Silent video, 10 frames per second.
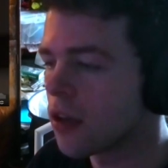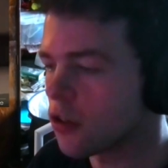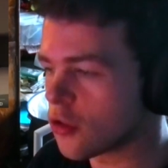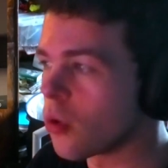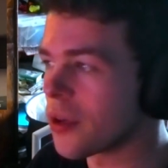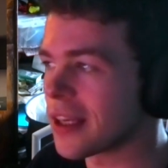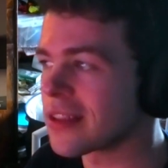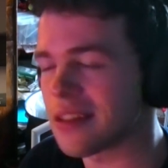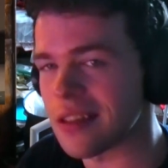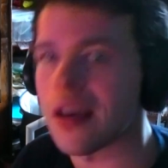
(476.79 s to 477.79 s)
that talking
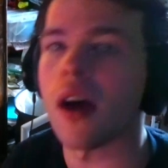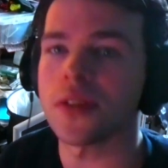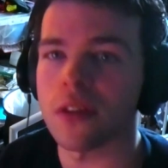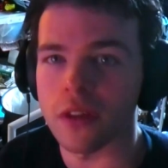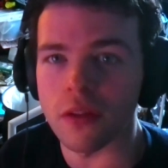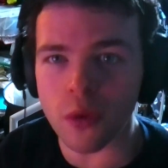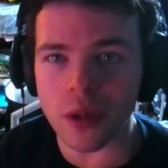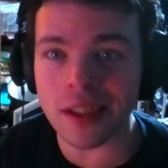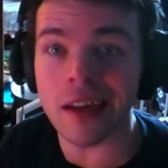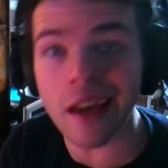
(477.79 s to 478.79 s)
is disaster for the
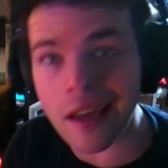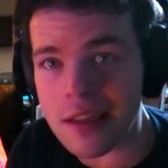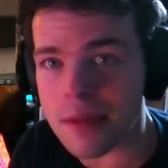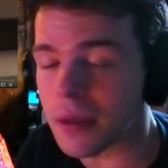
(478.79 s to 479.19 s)
voice, and it is,